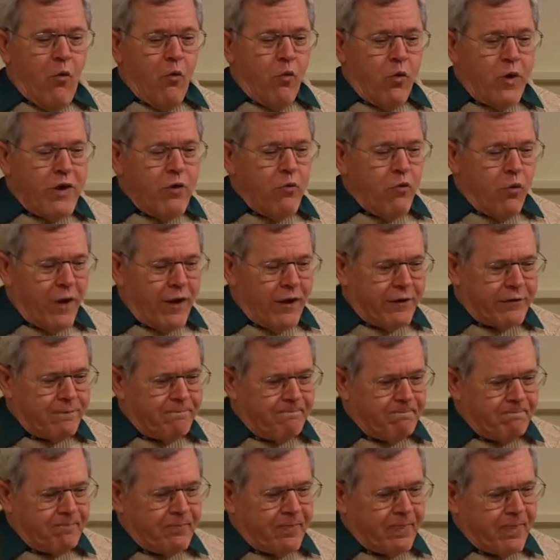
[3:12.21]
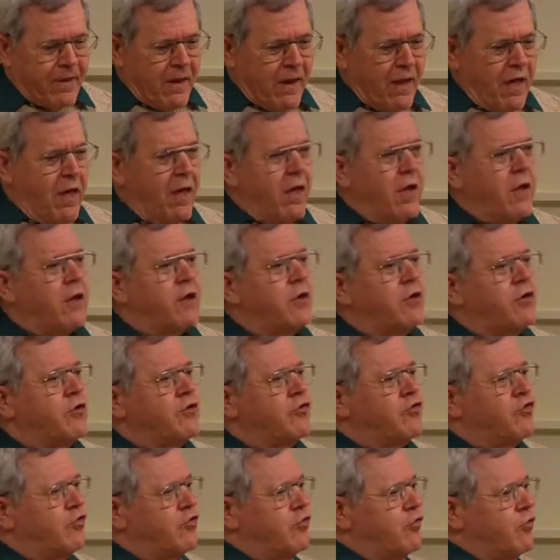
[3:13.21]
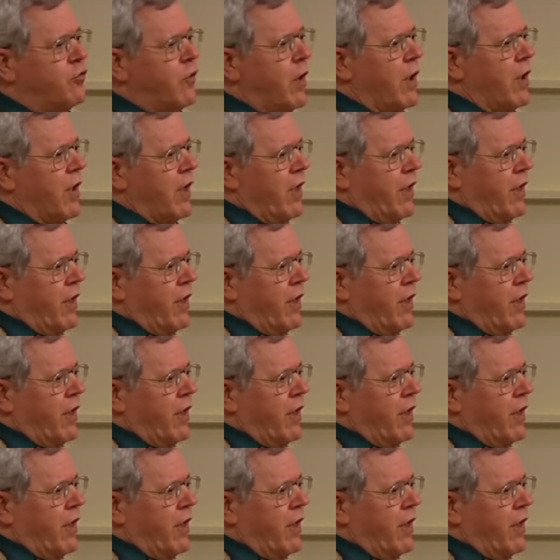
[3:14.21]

We went to